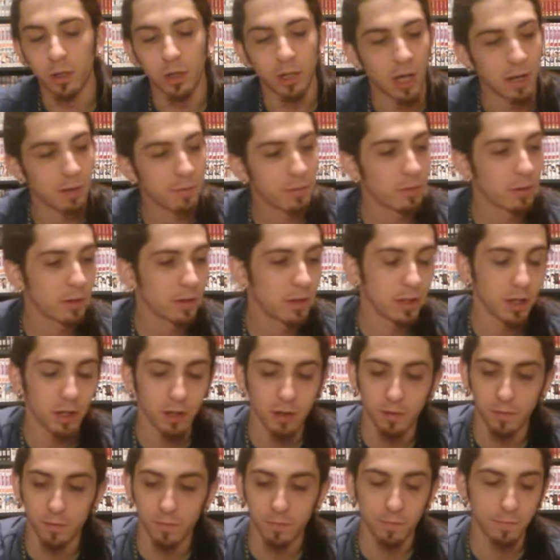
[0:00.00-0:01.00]
one. I haven't read the
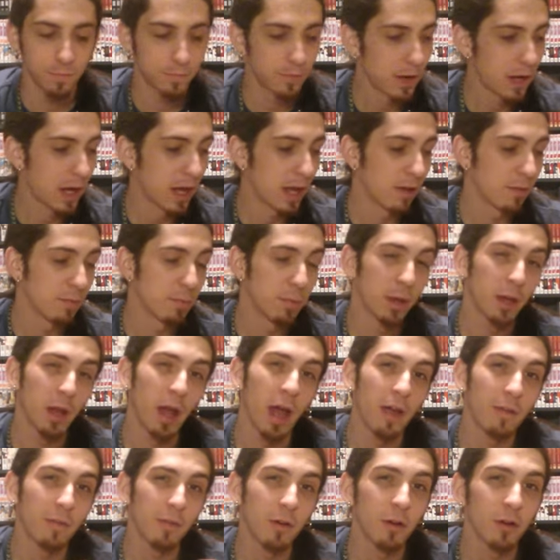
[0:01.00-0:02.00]
other five,
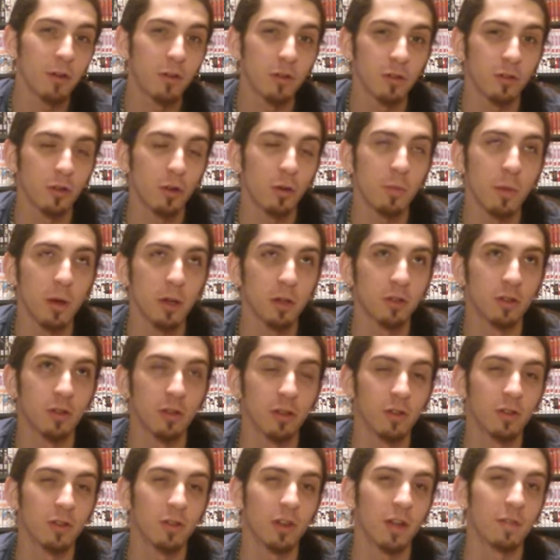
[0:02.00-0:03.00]
but I've heard so much
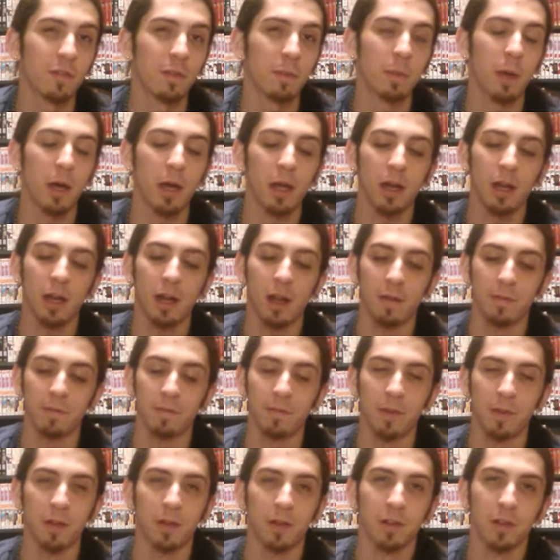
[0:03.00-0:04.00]
good stuff about it. I
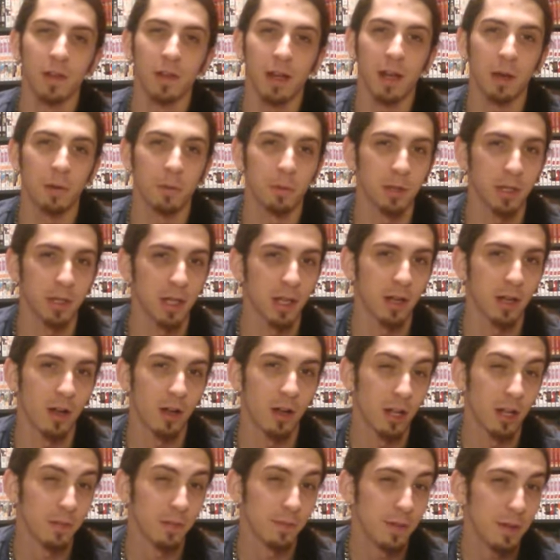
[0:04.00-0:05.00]
figured that I would get
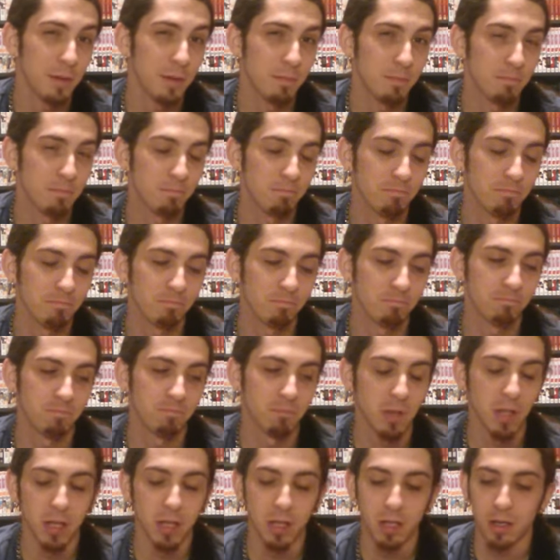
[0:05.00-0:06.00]
all of it.
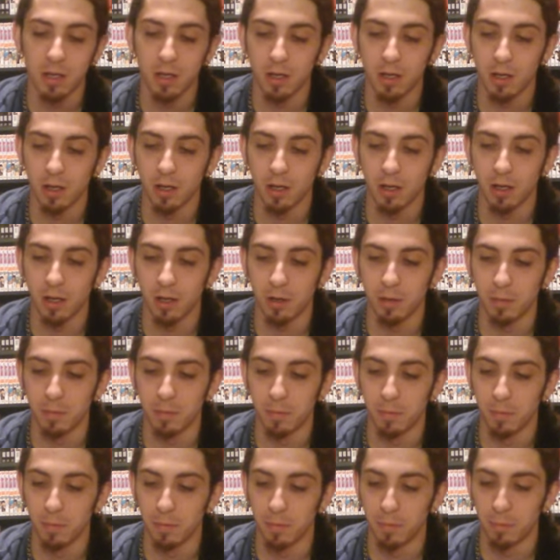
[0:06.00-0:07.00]

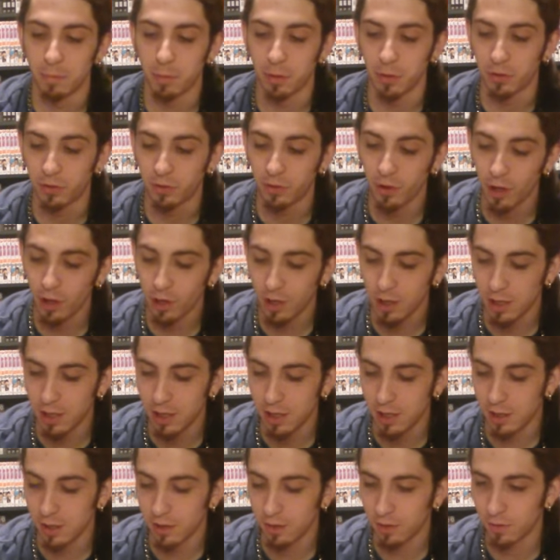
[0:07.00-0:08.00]
Um, but Saga
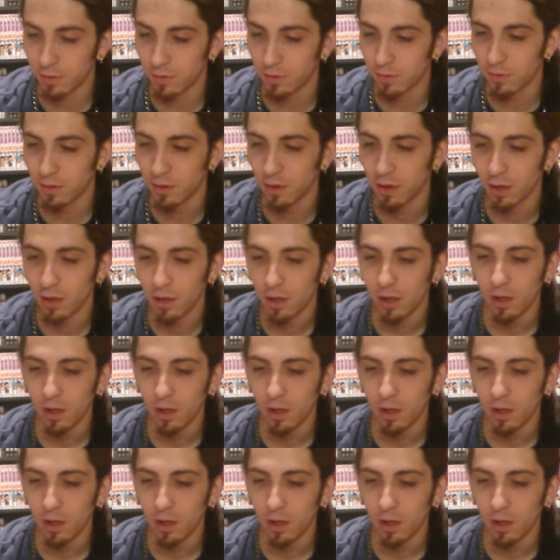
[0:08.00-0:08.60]
is